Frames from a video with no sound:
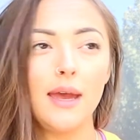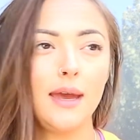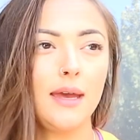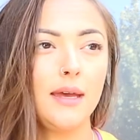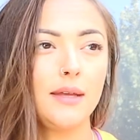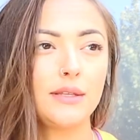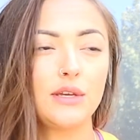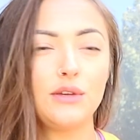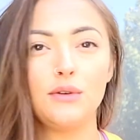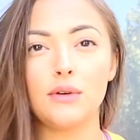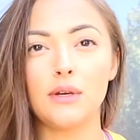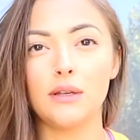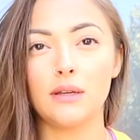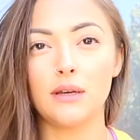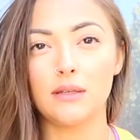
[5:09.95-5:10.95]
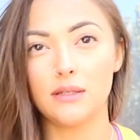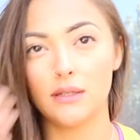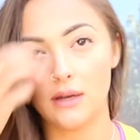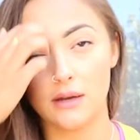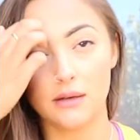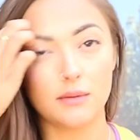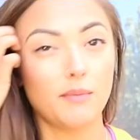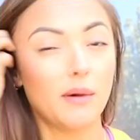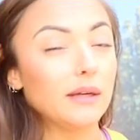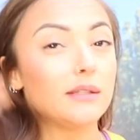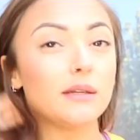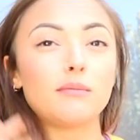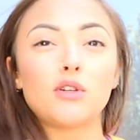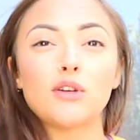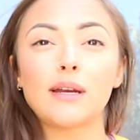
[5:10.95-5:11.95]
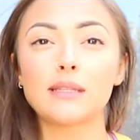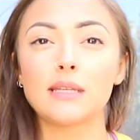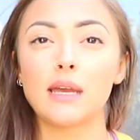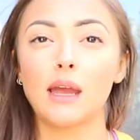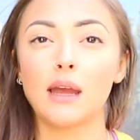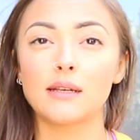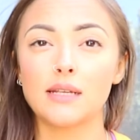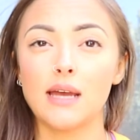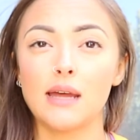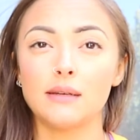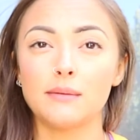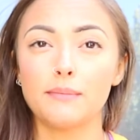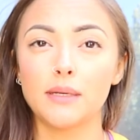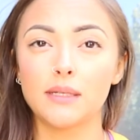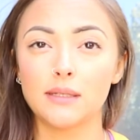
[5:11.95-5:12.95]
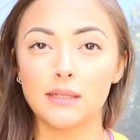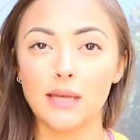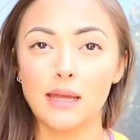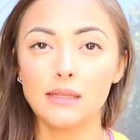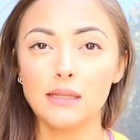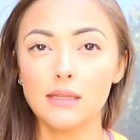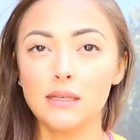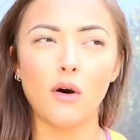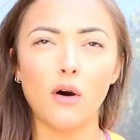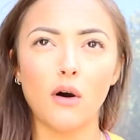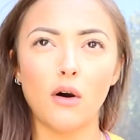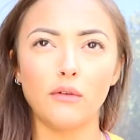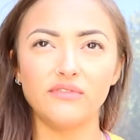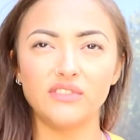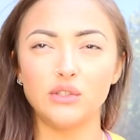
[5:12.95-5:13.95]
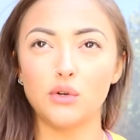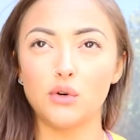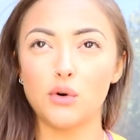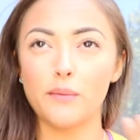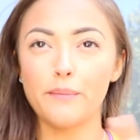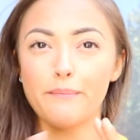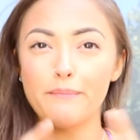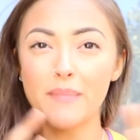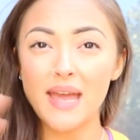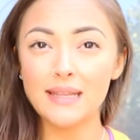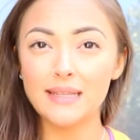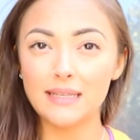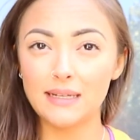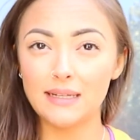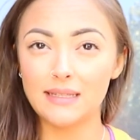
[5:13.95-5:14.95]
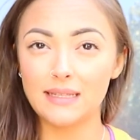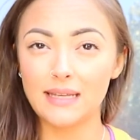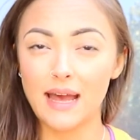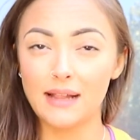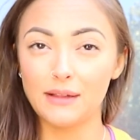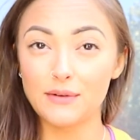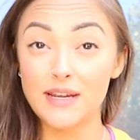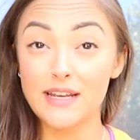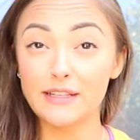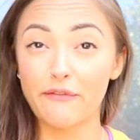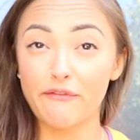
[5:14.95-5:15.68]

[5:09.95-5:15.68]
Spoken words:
is you can start by subtracting 10% of your maintenance calories